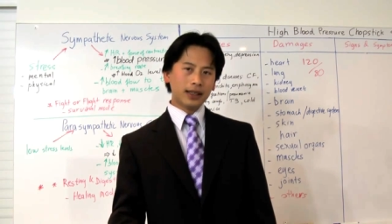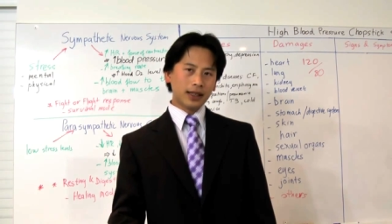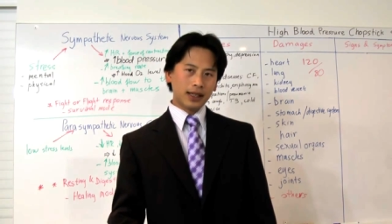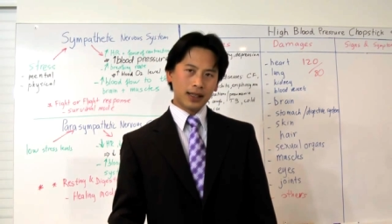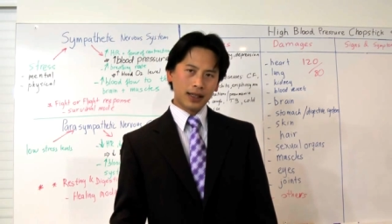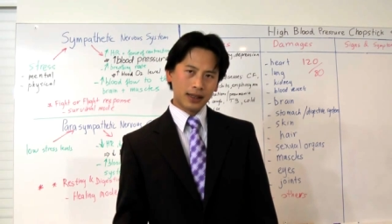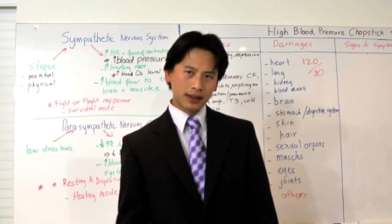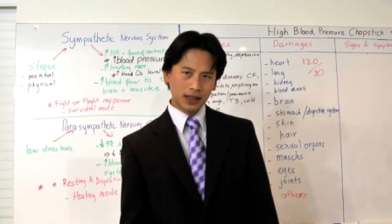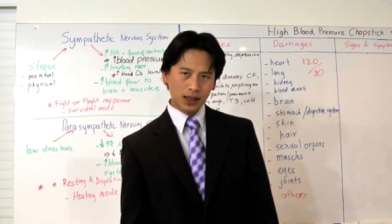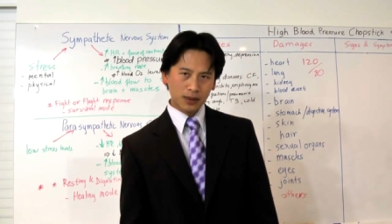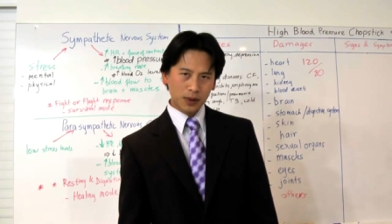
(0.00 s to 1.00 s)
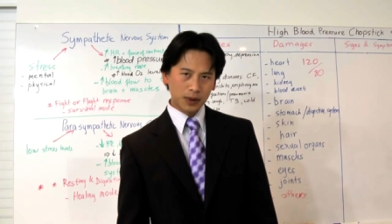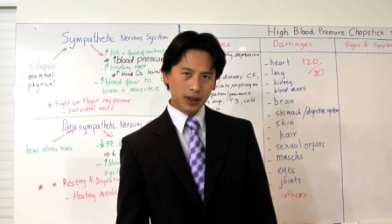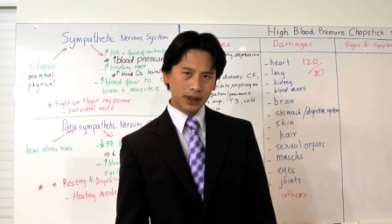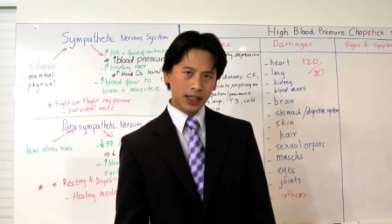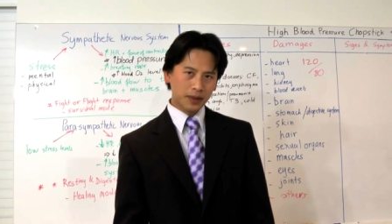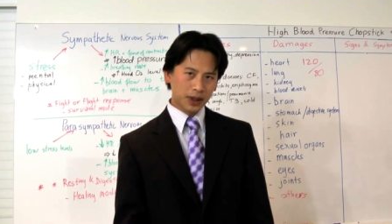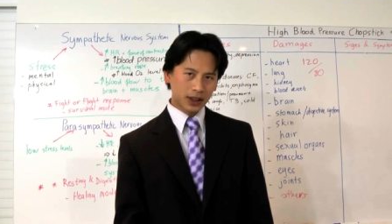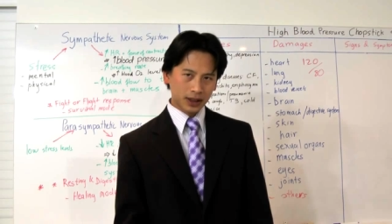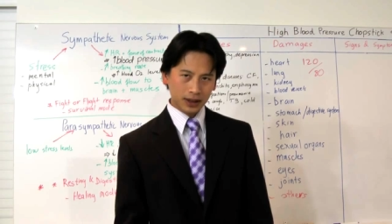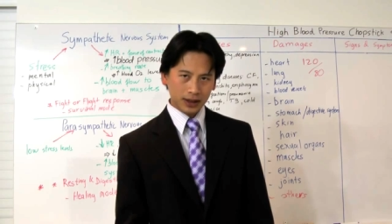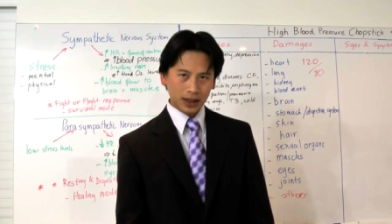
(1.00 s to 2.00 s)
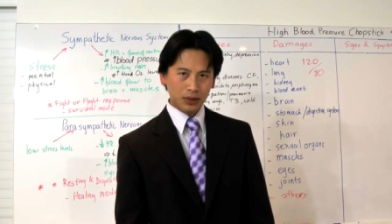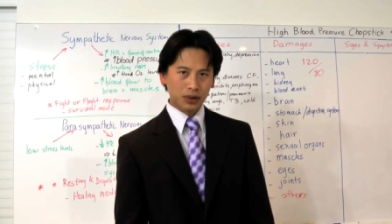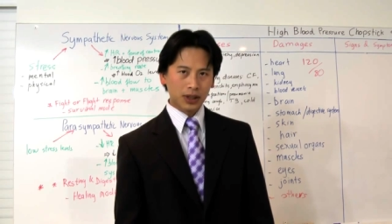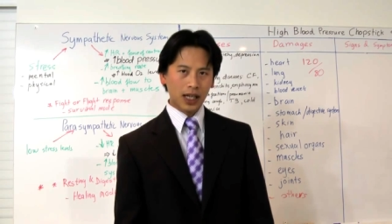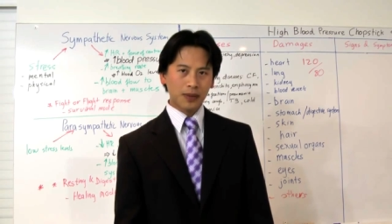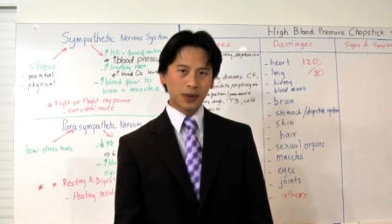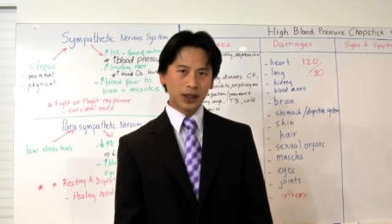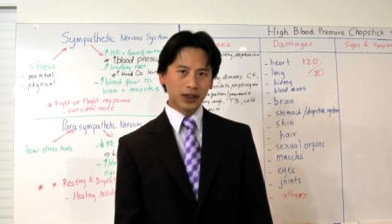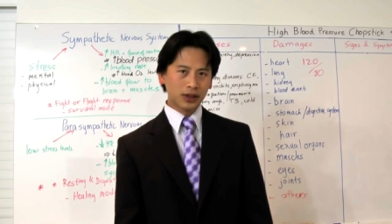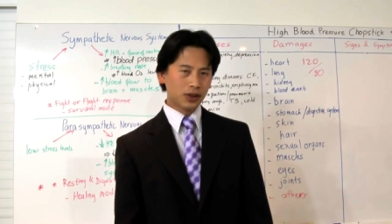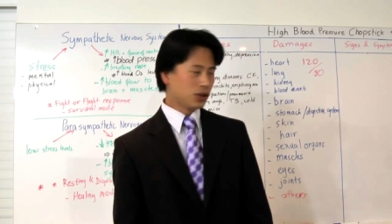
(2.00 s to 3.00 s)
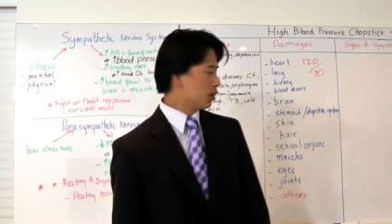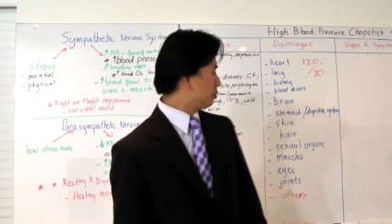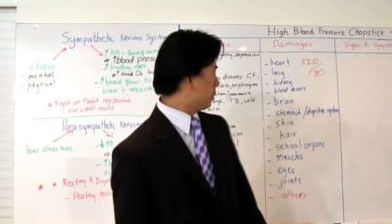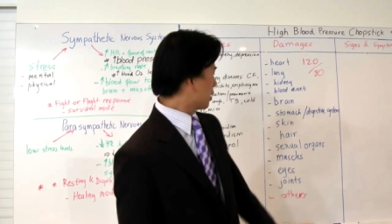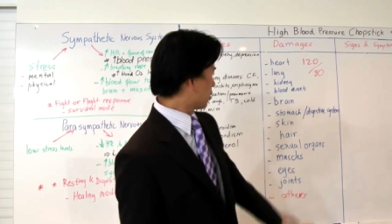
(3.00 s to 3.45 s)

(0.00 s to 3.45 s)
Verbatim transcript: That are some of the damages that could happen to your